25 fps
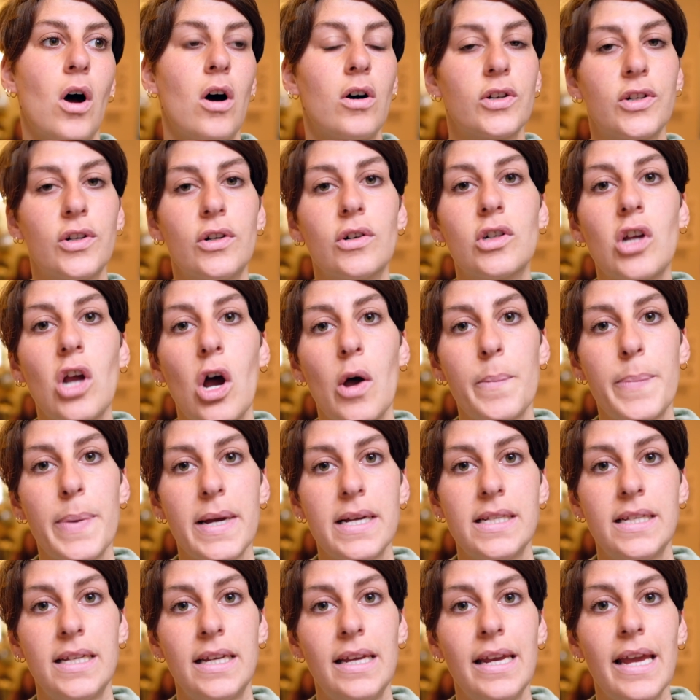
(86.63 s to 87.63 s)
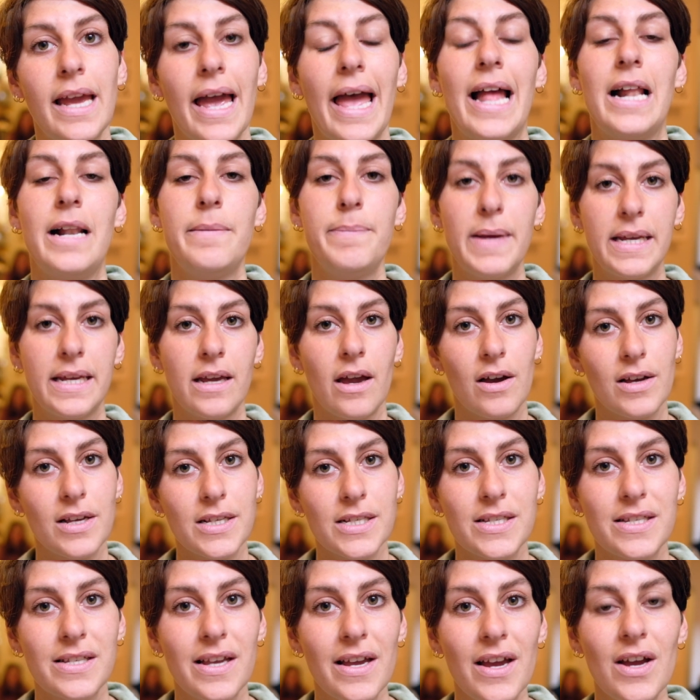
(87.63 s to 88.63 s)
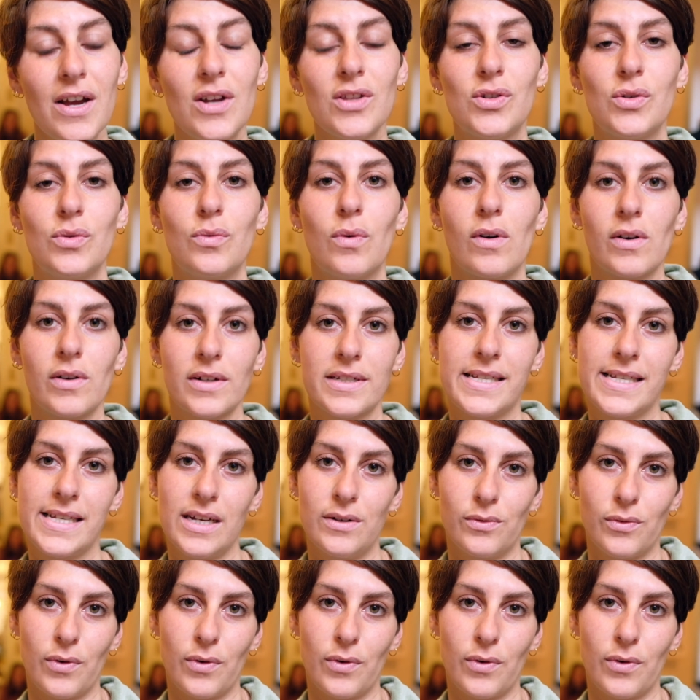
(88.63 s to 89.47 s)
other company helping us to work zero